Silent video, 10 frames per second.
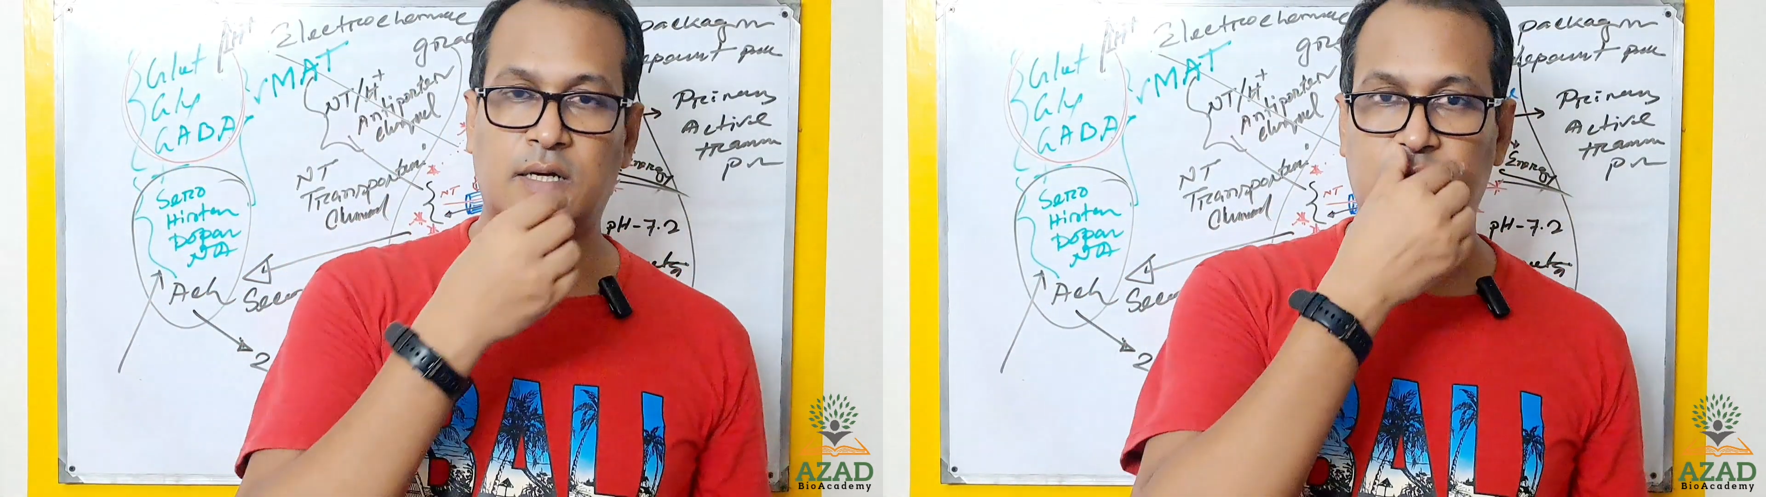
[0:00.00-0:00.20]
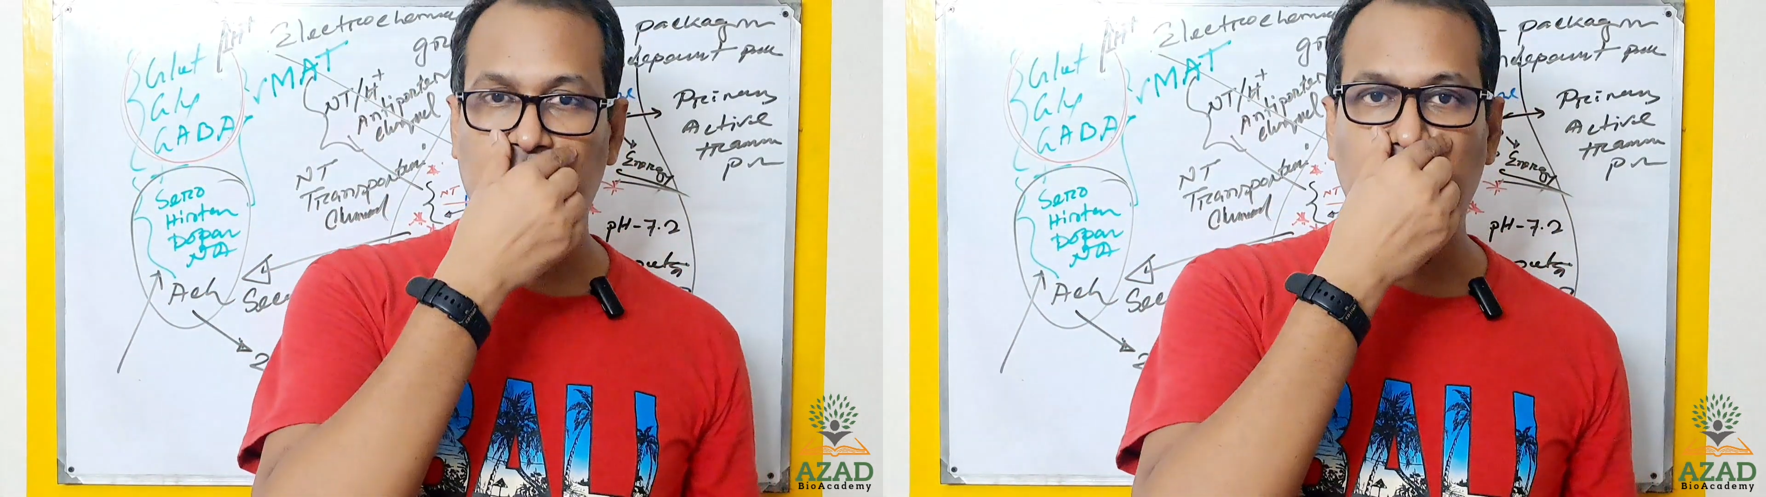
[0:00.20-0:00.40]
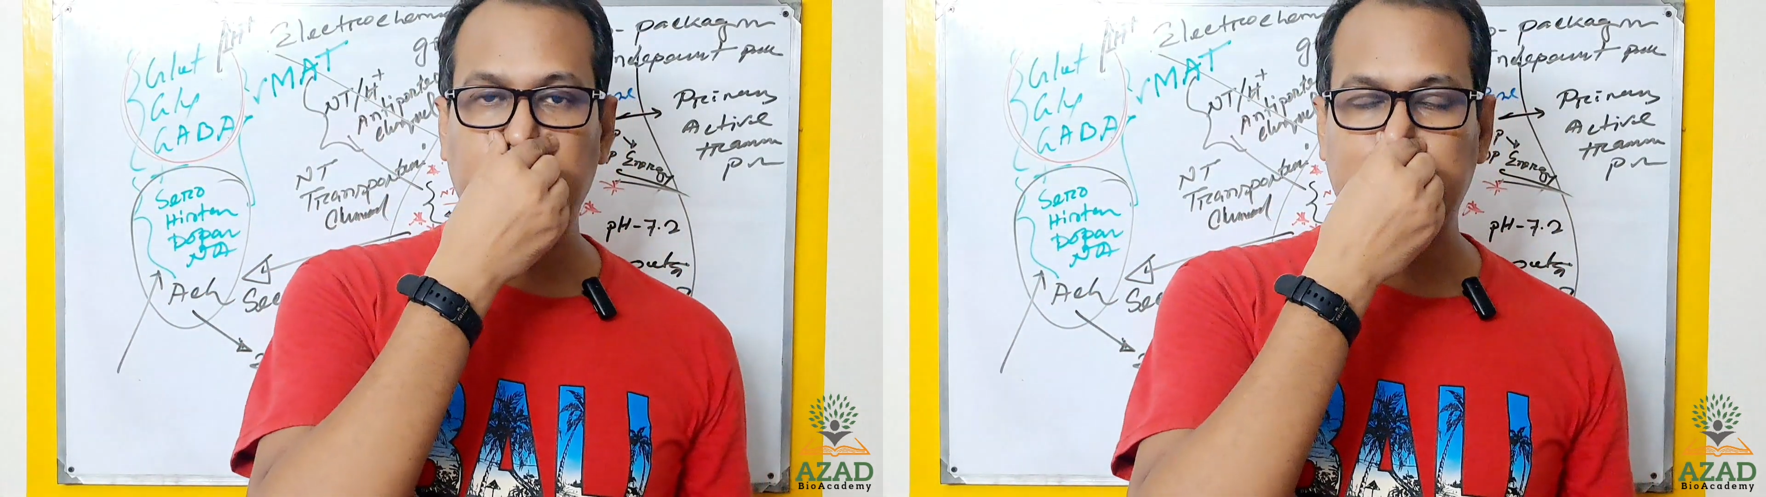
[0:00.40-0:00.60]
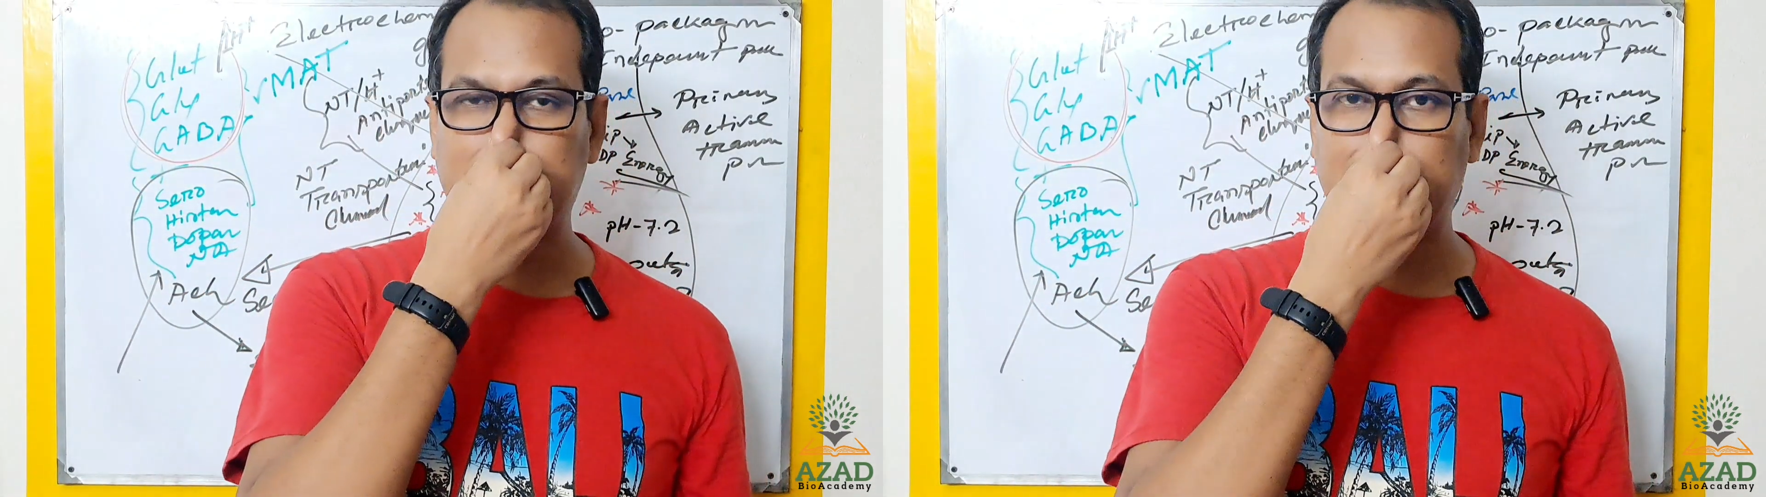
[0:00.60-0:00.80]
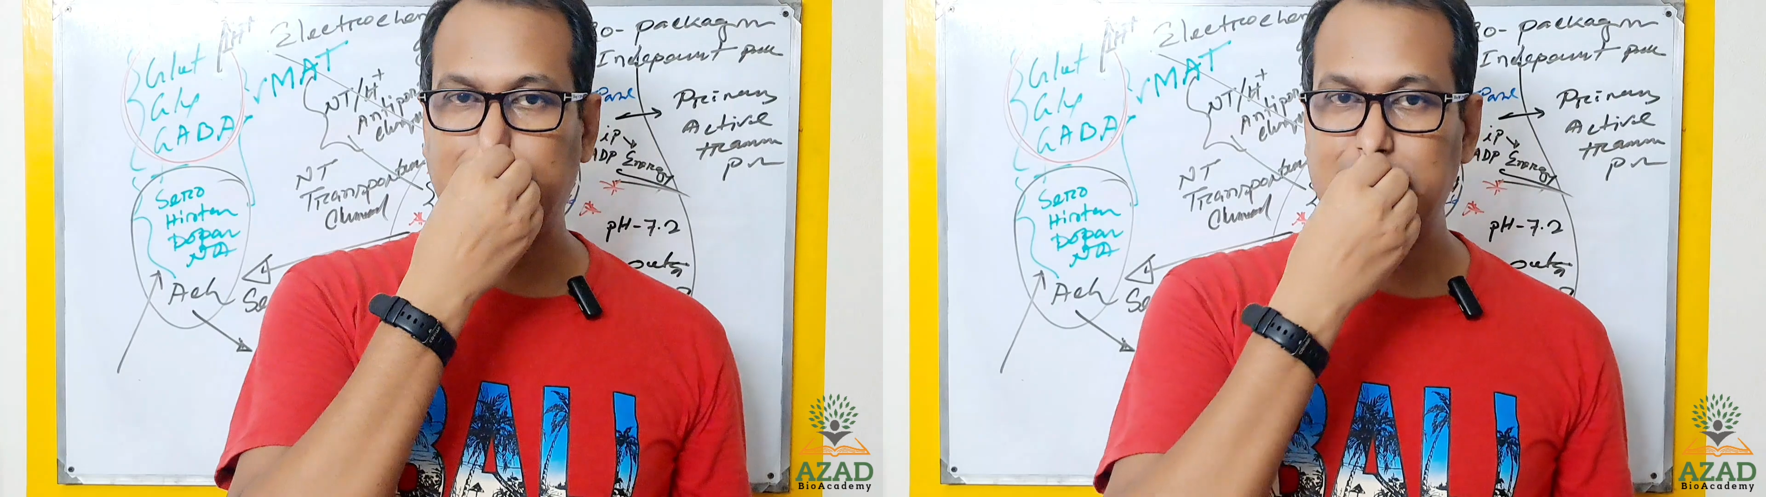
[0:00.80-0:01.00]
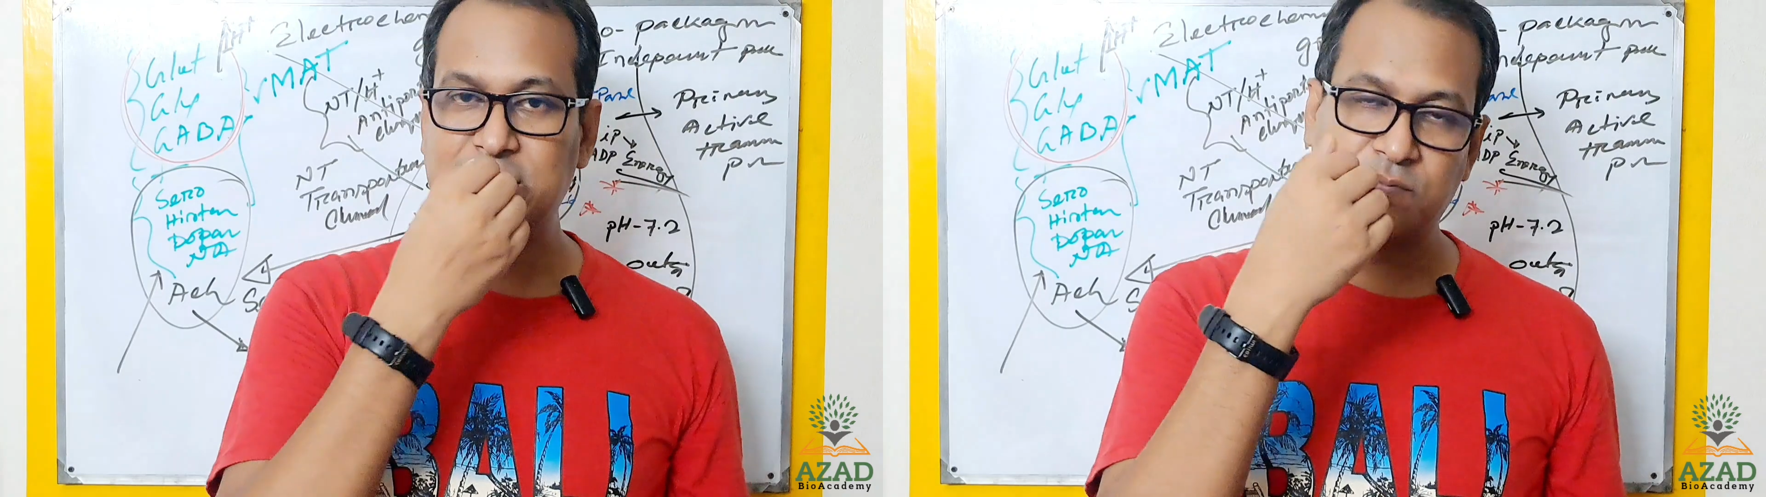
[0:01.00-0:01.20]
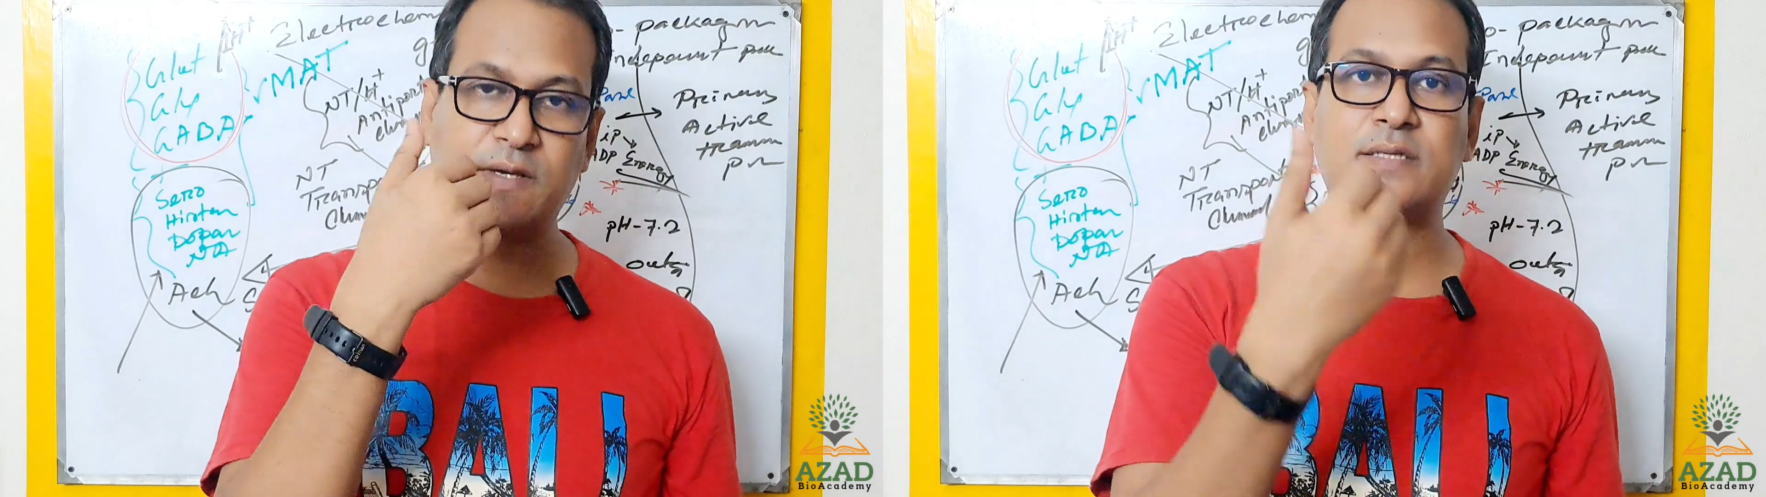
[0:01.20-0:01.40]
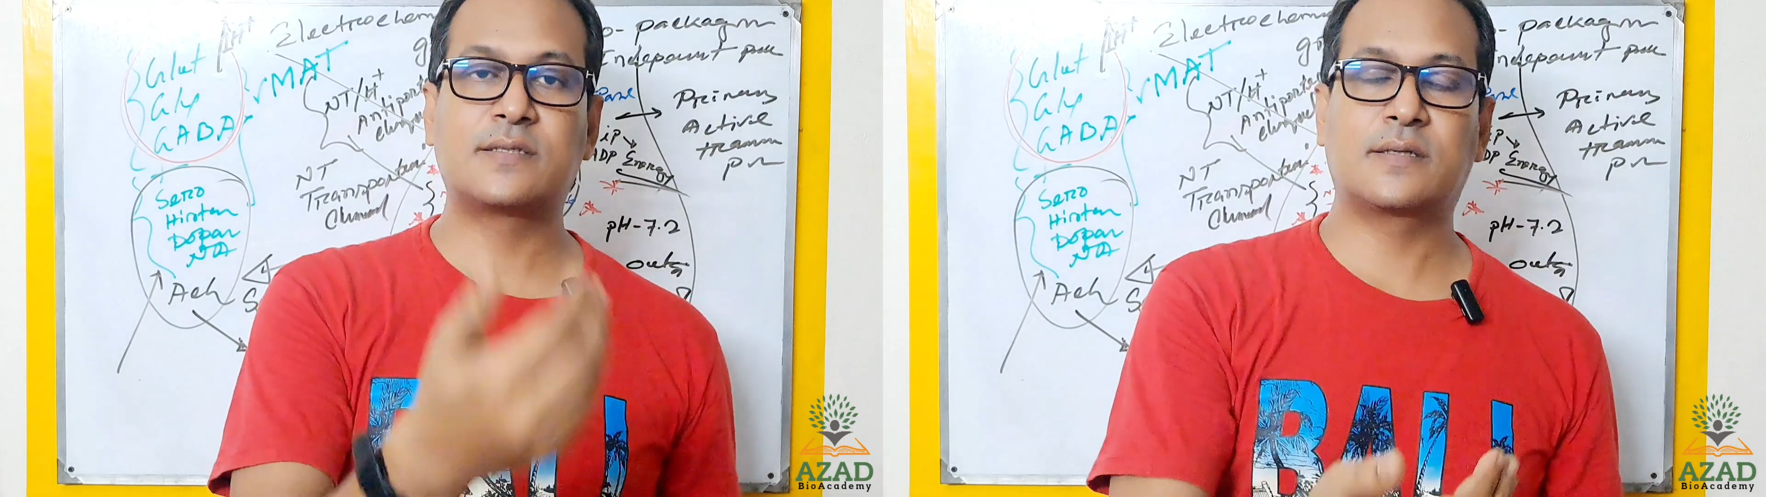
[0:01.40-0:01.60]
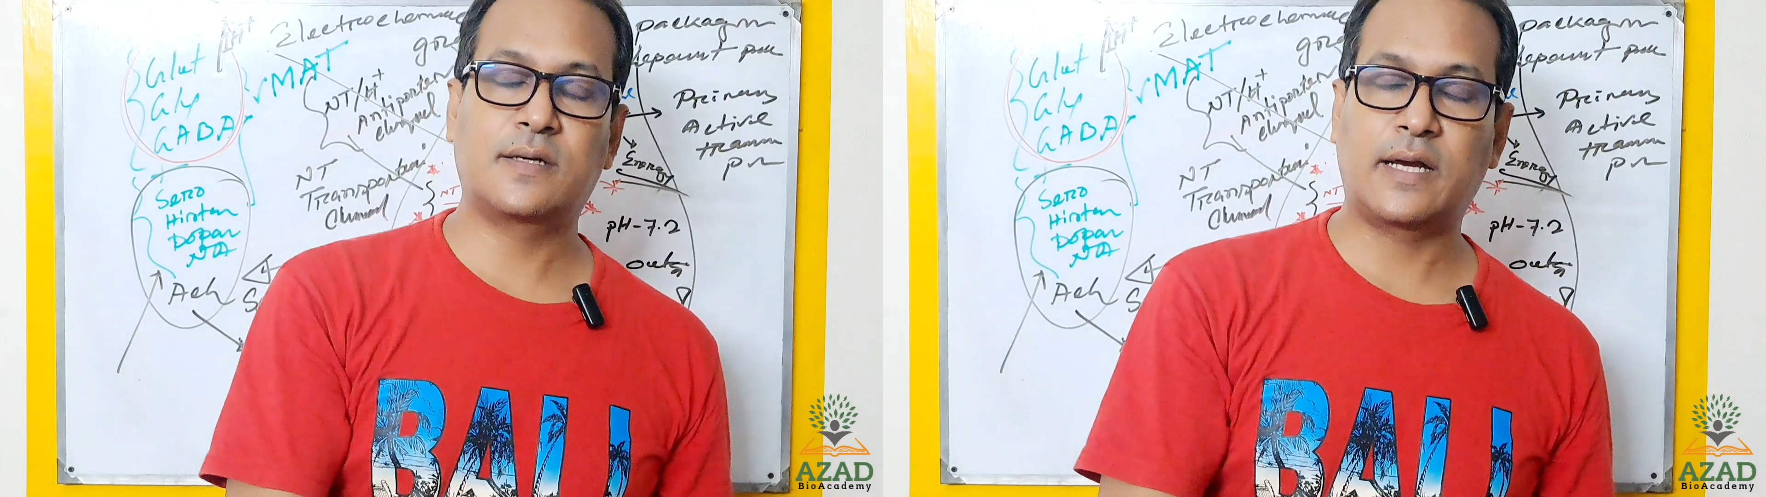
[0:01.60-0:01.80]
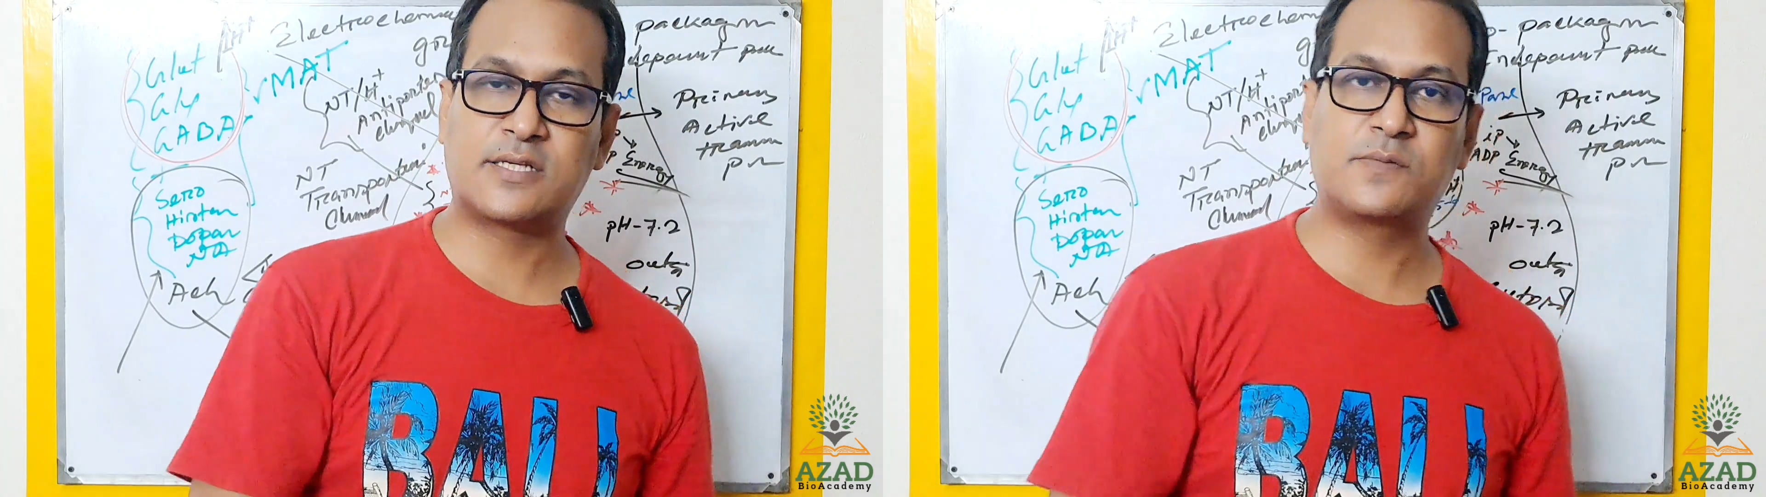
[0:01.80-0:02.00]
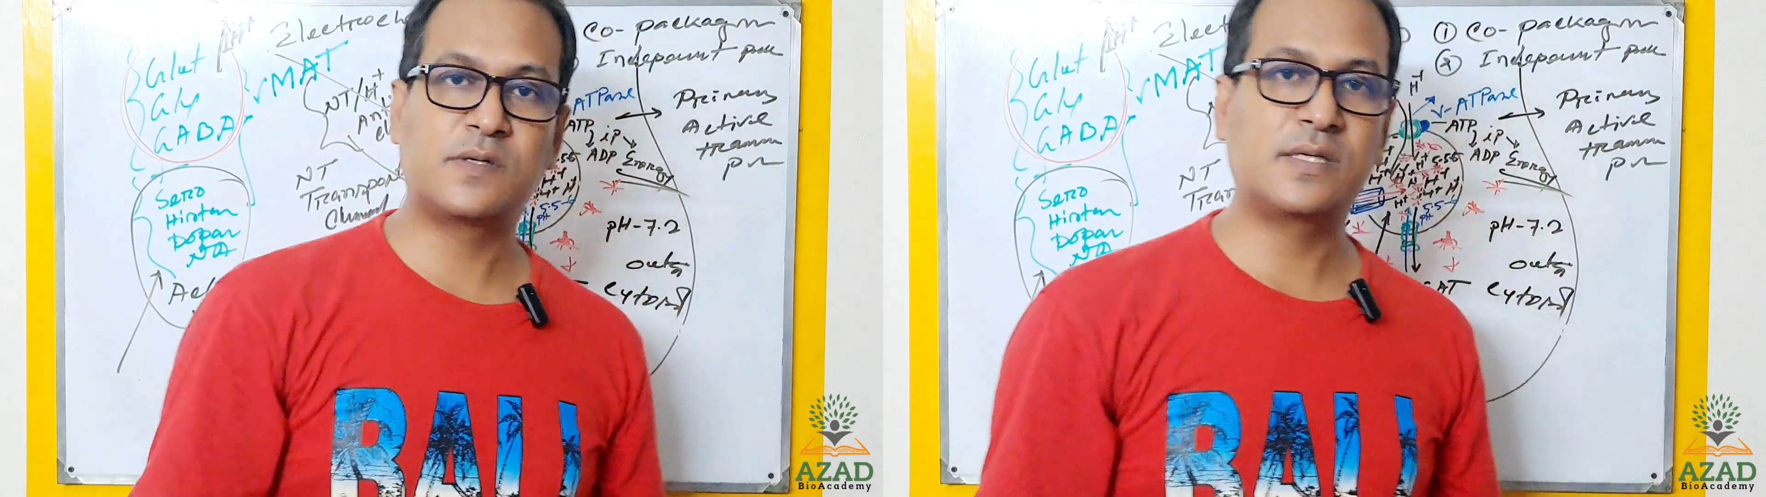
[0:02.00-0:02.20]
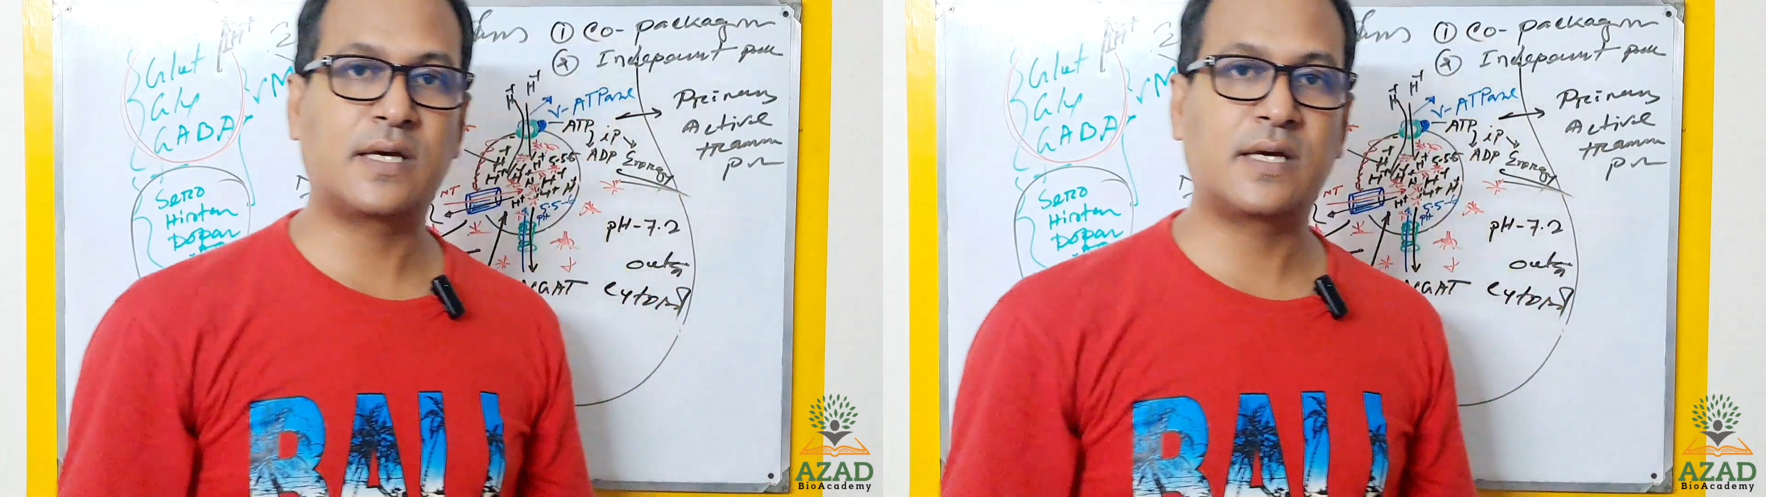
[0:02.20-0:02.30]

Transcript: show its ATPase activity,